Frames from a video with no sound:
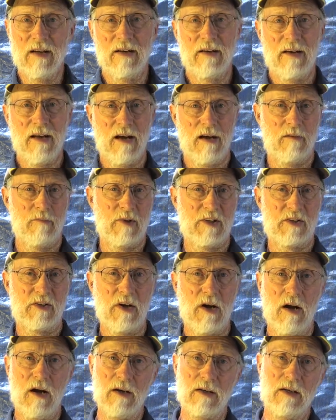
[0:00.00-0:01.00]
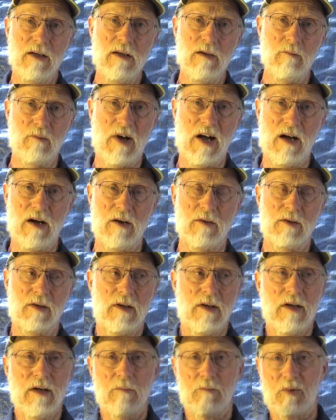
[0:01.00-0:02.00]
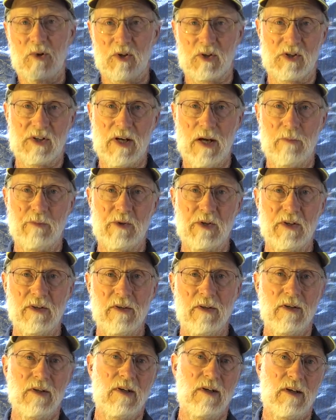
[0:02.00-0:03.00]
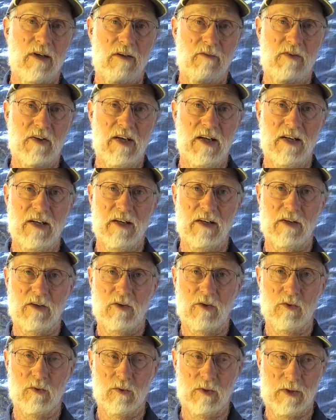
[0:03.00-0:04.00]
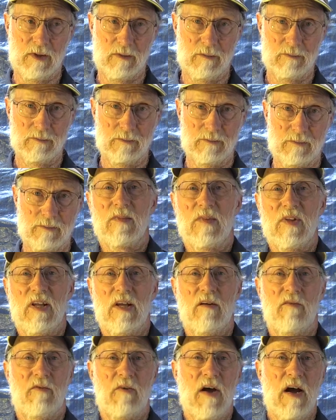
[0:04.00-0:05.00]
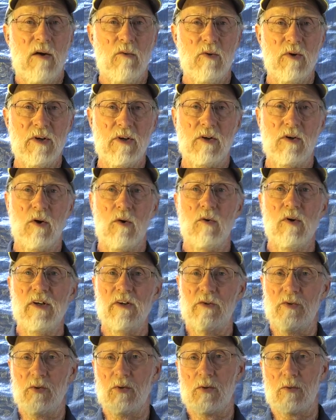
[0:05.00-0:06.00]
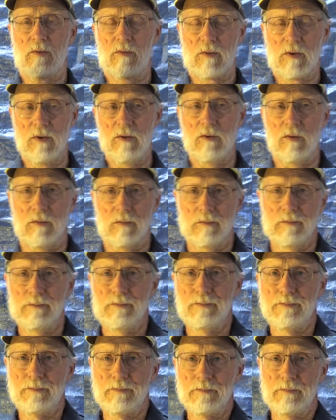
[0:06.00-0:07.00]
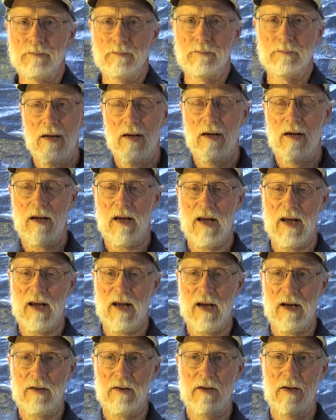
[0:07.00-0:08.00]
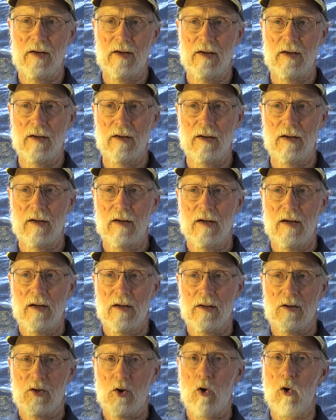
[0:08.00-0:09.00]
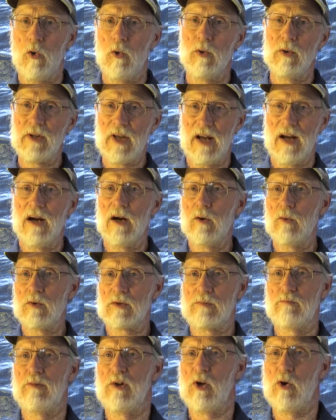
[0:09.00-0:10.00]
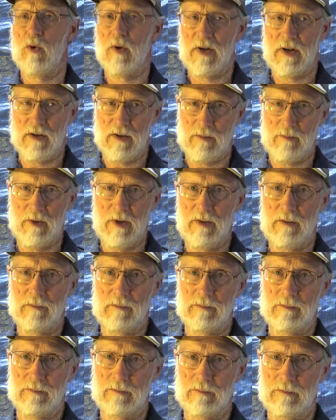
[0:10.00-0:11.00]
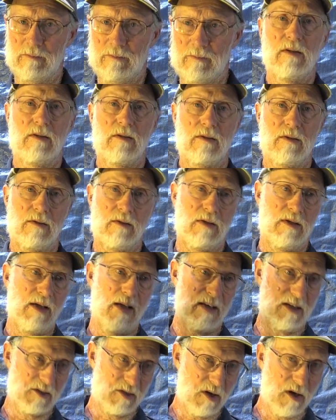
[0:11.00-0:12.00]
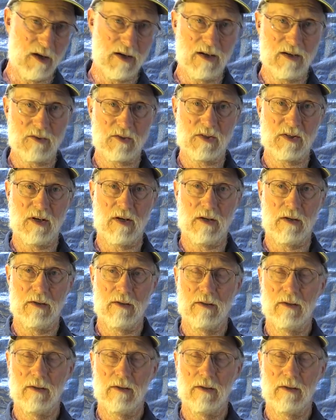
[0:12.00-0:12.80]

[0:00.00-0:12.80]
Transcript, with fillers: Now, I've been talking about perception of heating and cooling. If I were to go into a room and cold air was blowing on it and it's hot outside,